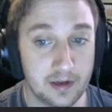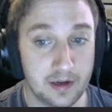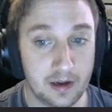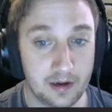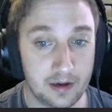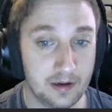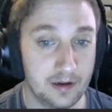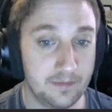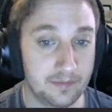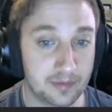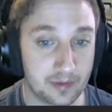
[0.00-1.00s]
We'll
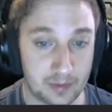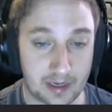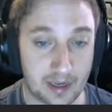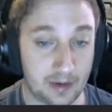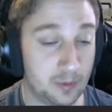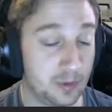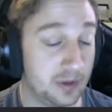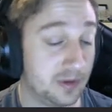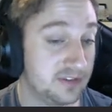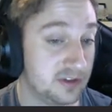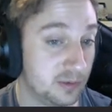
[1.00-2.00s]
have to
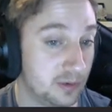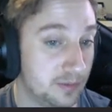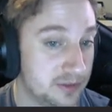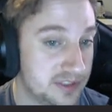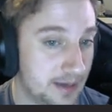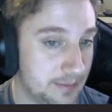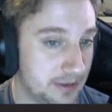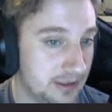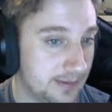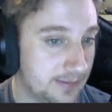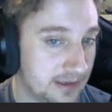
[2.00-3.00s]
do that one more time here
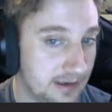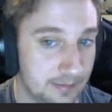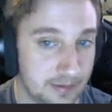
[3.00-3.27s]
coming up.